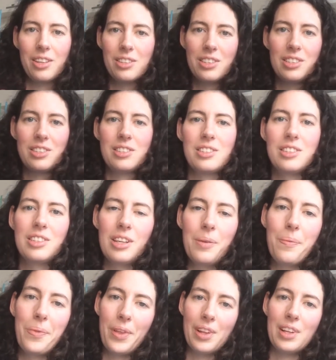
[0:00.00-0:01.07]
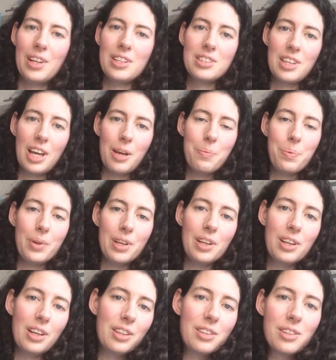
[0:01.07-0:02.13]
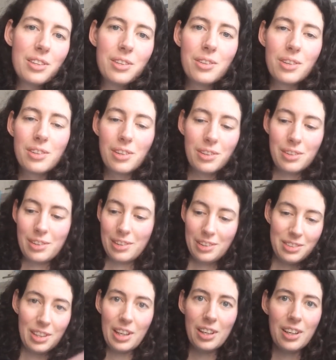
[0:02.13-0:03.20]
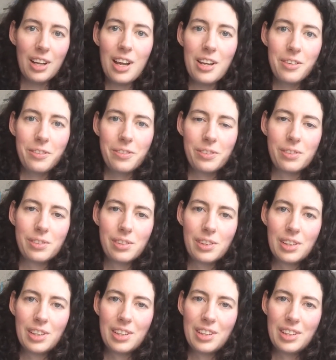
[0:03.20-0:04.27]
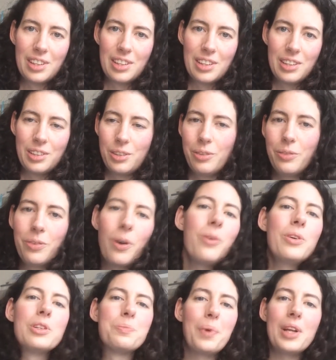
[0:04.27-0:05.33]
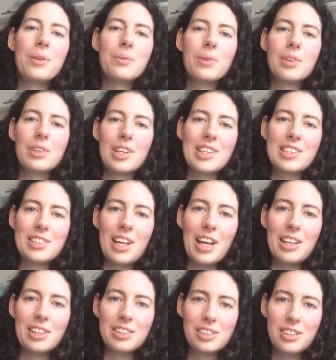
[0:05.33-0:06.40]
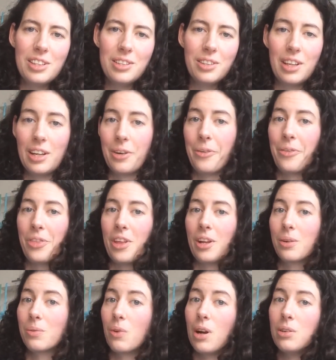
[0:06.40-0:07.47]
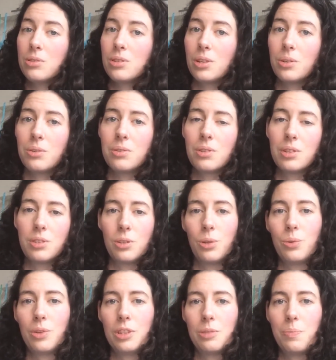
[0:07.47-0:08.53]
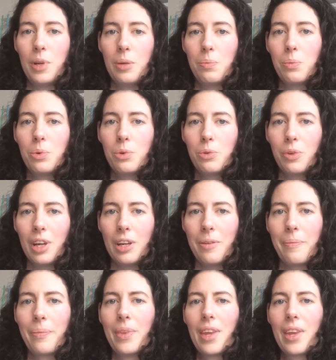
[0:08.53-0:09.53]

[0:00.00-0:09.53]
Now this is the same thing that is happening in your entire life. You've always been the one that's standing still, and everything around you has always been moving.